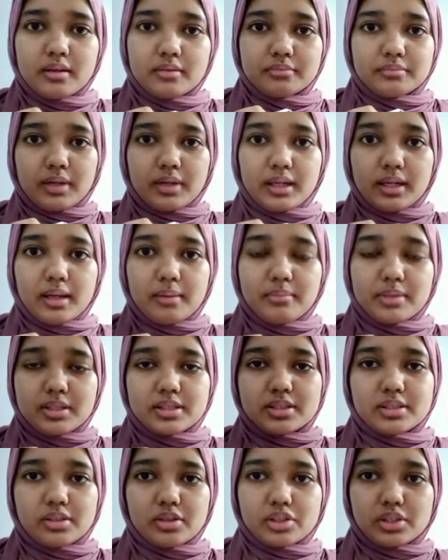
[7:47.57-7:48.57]
My name
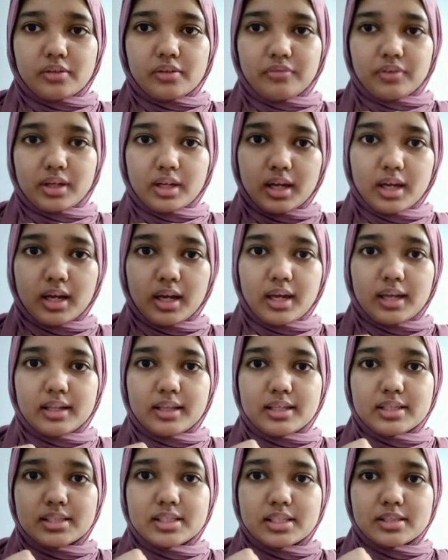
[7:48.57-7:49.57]
is Shafika, and
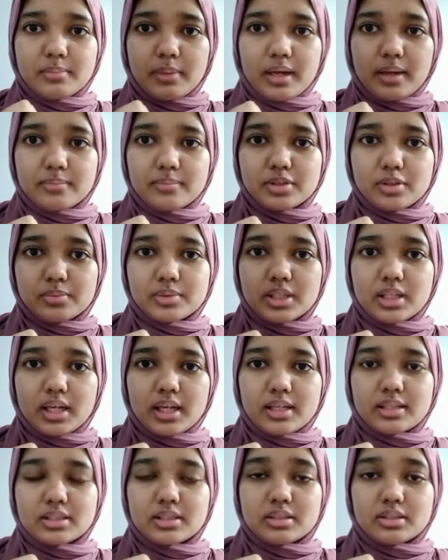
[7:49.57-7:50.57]
this is my absorption
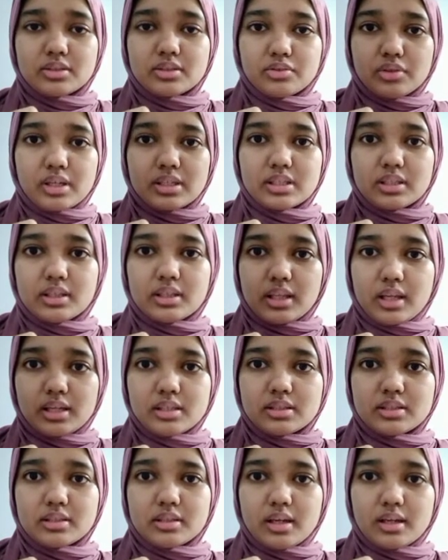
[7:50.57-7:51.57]
and strength
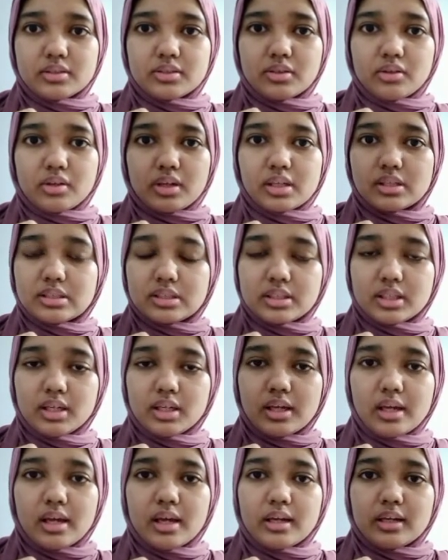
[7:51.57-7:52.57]
test. As you can see,
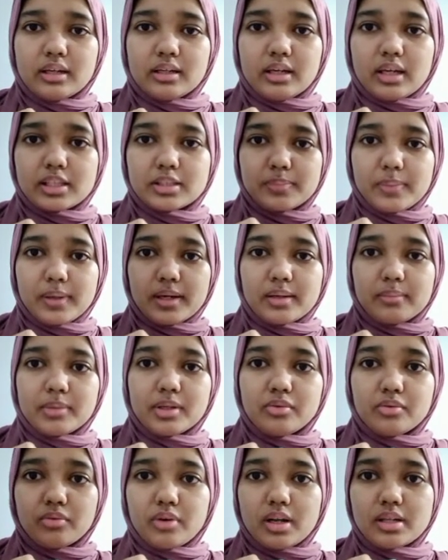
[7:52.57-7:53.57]
the
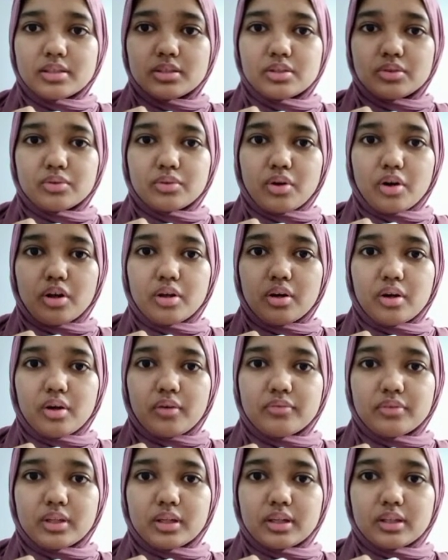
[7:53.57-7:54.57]
experiment runs to all of
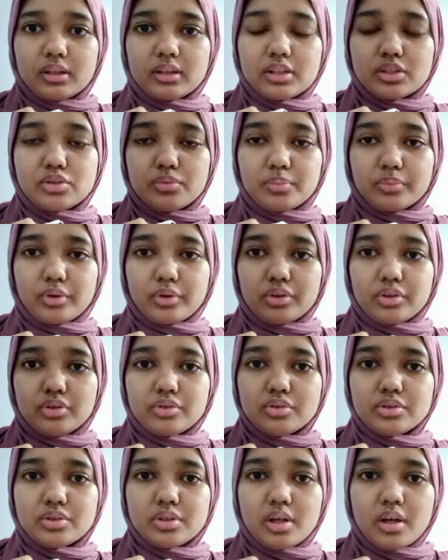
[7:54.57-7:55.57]
the tissue
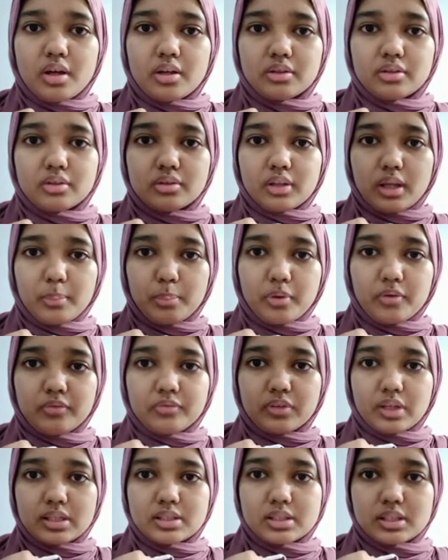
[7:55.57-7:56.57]
produced. 2 types of
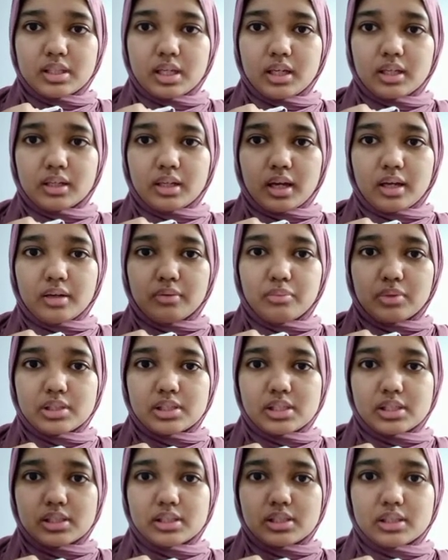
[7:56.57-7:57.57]
testing done, which
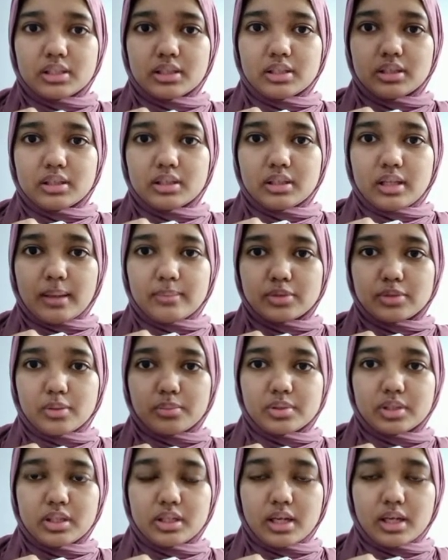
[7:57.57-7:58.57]
is
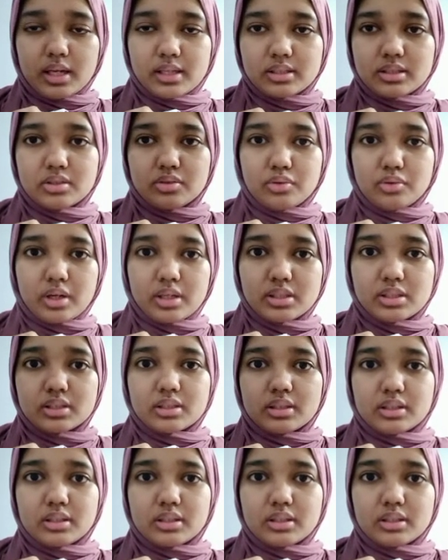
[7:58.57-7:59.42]
absorption and strength